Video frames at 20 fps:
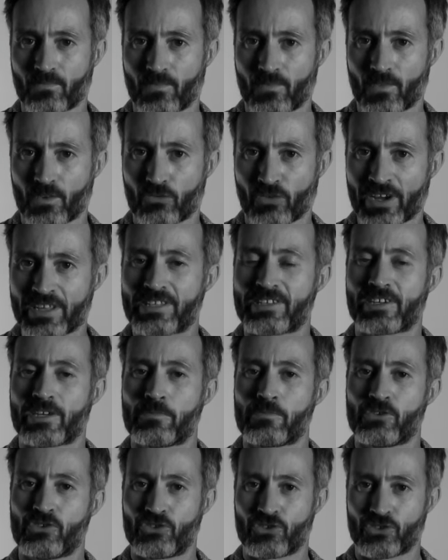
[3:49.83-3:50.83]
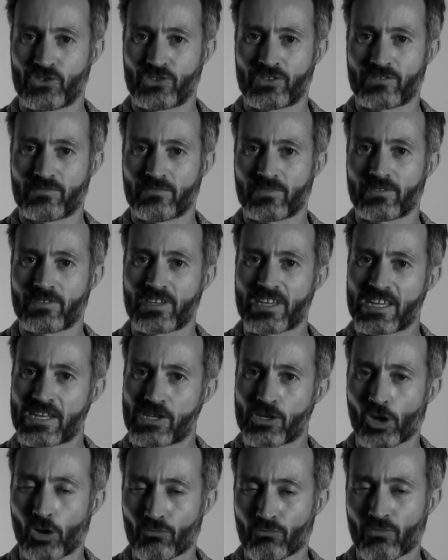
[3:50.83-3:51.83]
great tip is just eat
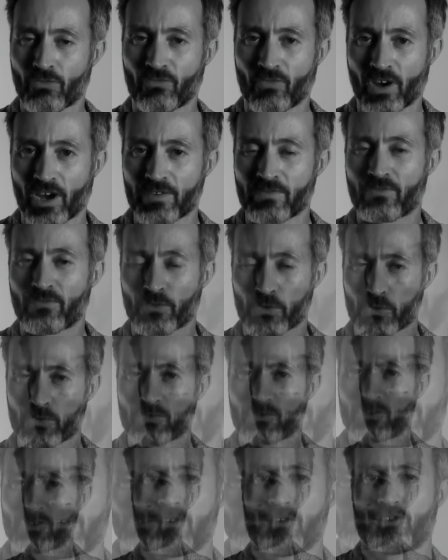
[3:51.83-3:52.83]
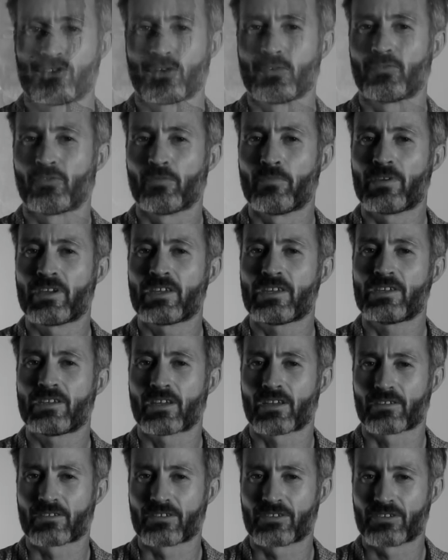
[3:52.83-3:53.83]
non-refined foods. So for
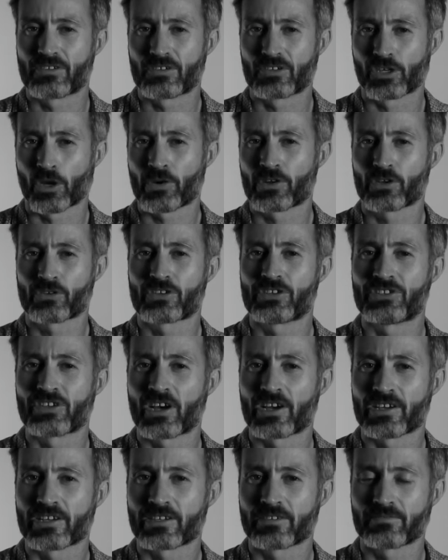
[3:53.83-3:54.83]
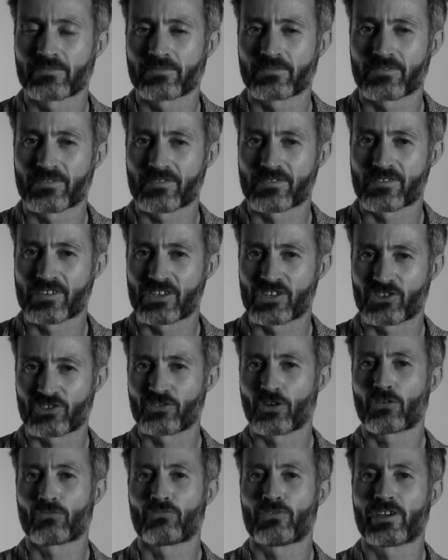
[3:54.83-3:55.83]
me, going on a diet is
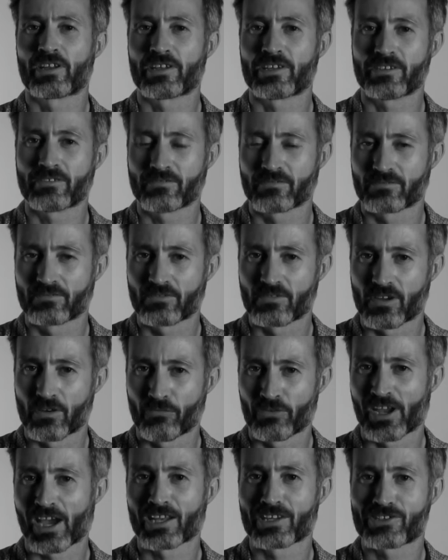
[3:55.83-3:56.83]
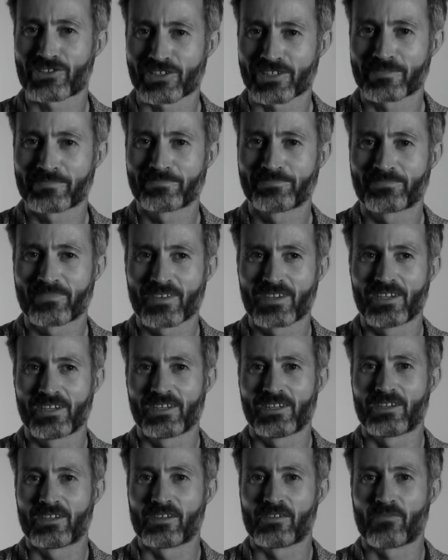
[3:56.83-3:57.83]
not really a reality.
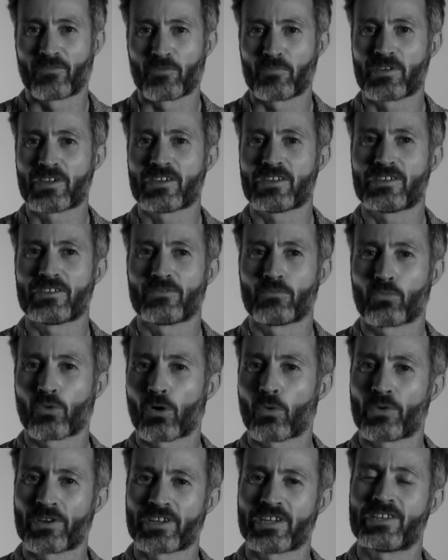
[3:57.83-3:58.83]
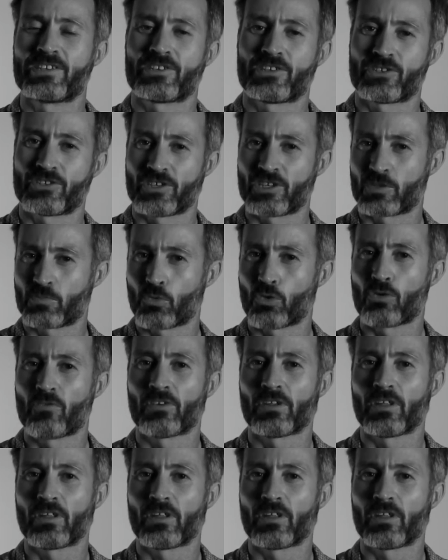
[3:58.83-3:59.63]
For me, what we eat is more of a